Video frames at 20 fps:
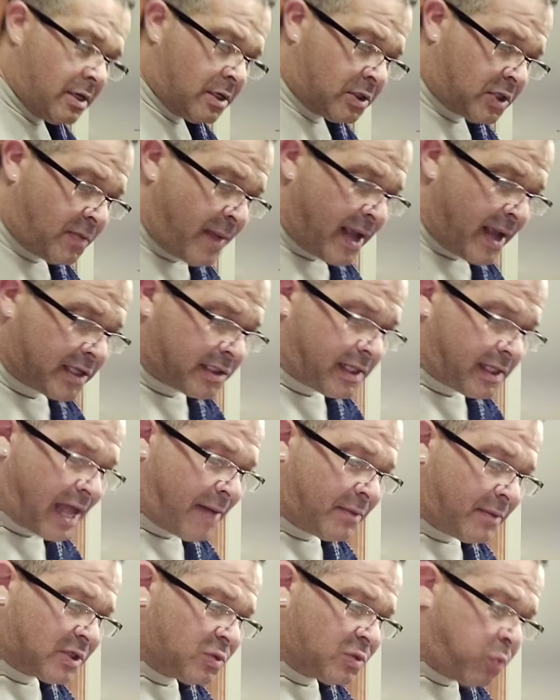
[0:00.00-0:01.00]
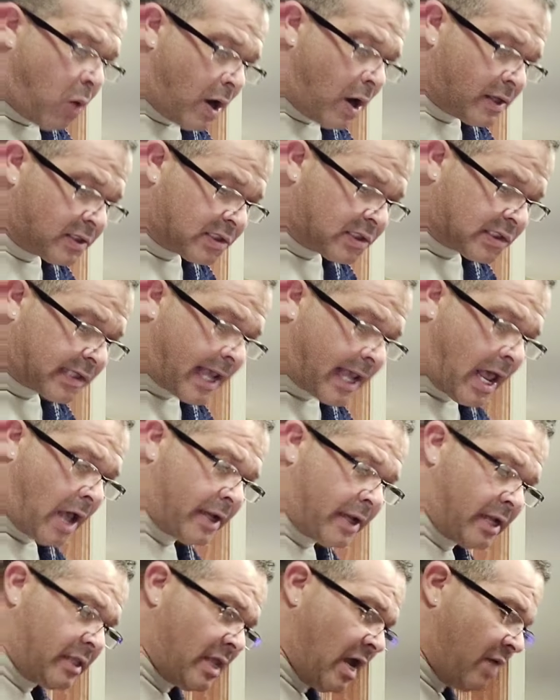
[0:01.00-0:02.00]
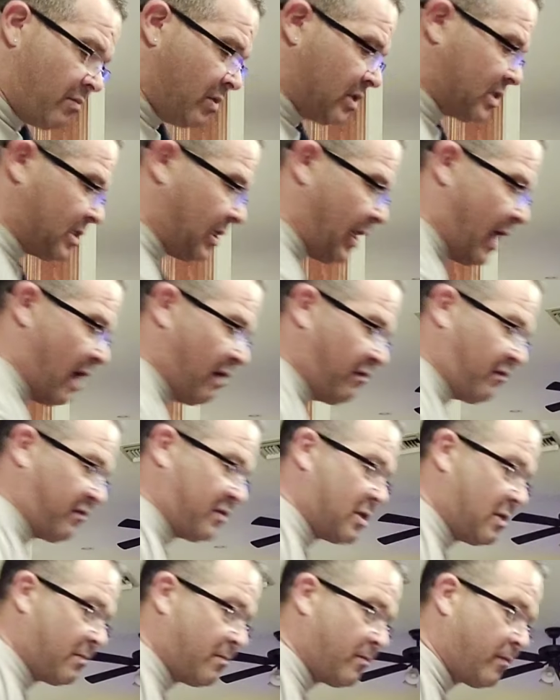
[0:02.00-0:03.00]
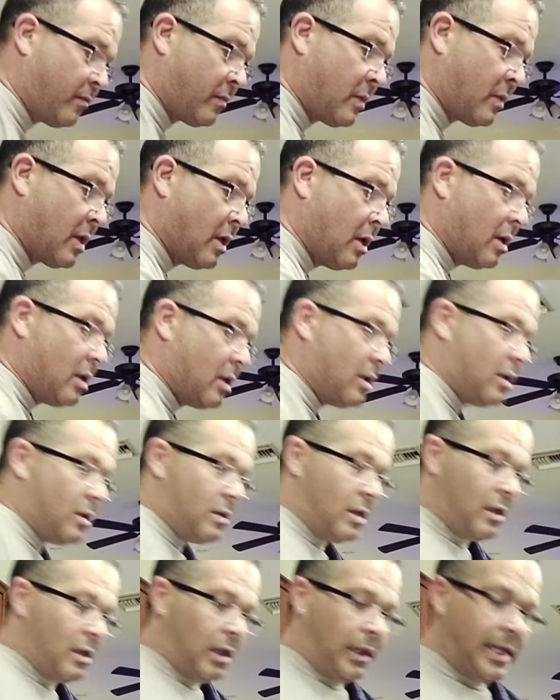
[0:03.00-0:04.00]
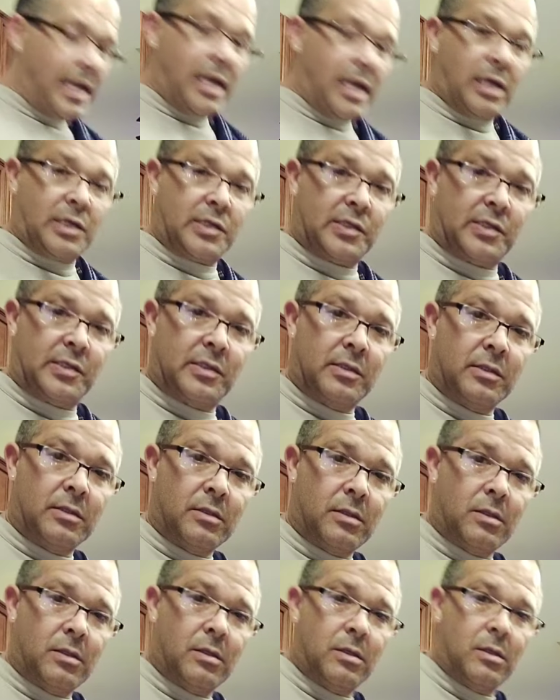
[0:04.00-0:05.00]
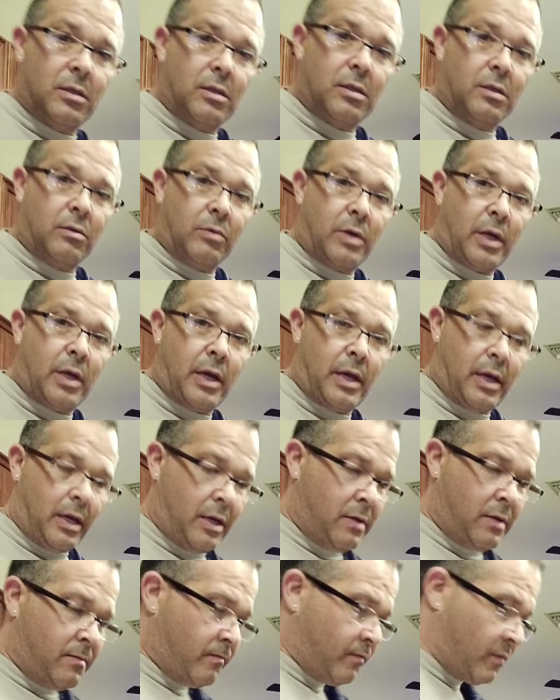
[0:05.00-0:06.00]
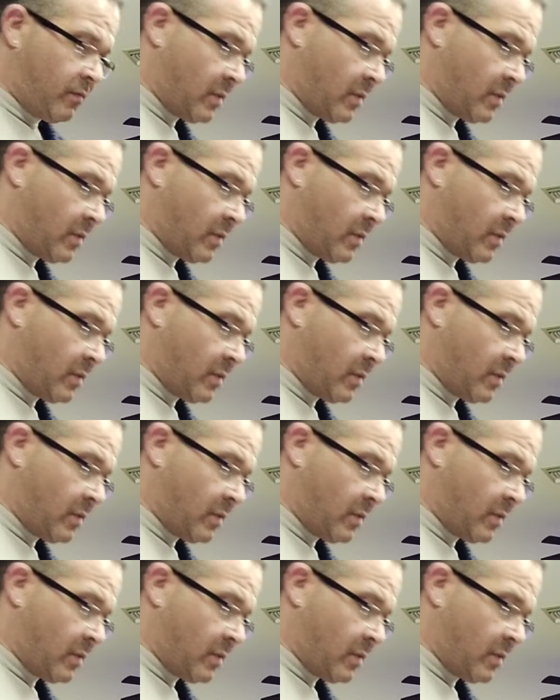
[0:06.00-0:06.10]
So basically, that was one scallion that was left. Then the leeks, okay?